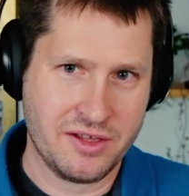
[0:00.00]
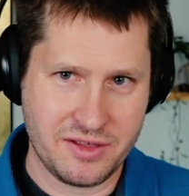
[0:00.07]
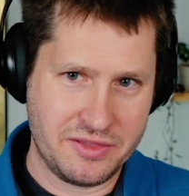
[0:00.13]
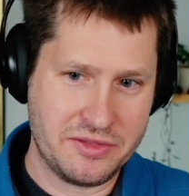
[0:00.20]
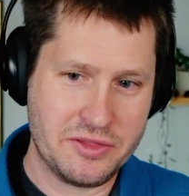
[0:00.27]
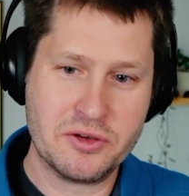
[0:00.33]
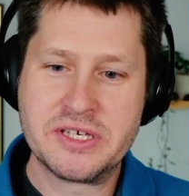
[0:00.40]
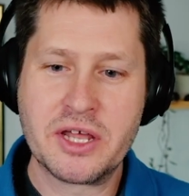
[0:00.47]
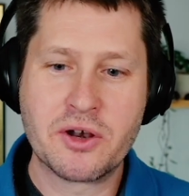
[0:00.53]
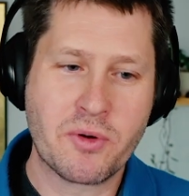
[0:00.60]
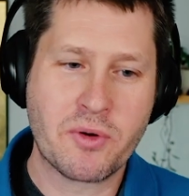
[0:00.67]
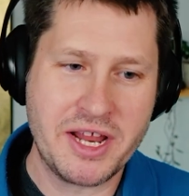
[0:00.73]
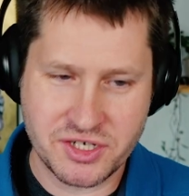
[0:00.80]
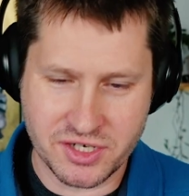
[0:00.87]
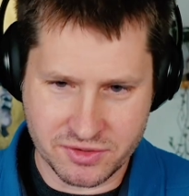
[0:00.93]
those
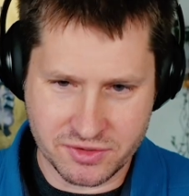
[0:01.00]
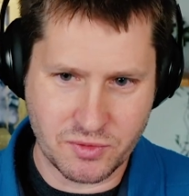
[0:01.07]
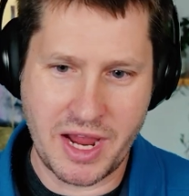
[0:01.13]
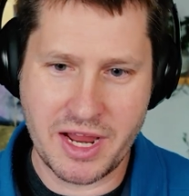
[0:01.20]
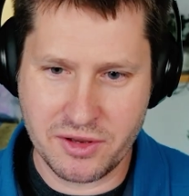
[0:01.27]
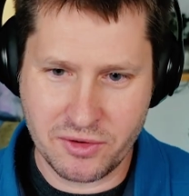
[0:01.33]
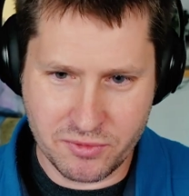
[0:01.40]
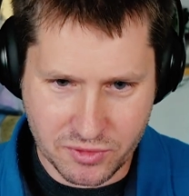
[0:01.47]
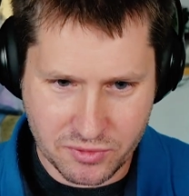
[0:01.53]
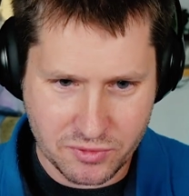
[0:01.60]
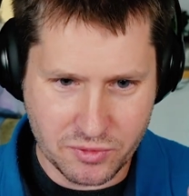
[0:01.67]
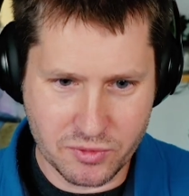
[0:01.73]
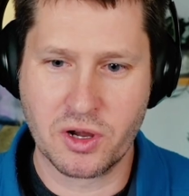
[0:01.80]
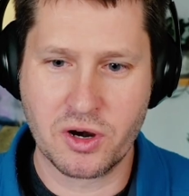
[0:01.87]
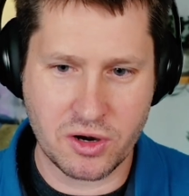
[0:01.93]
iterations, right?
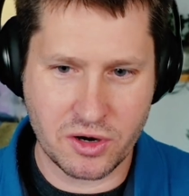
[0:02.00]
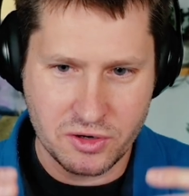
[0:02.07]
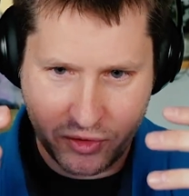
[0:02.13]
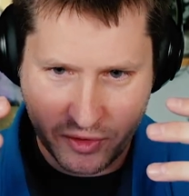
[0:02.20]
You learn, you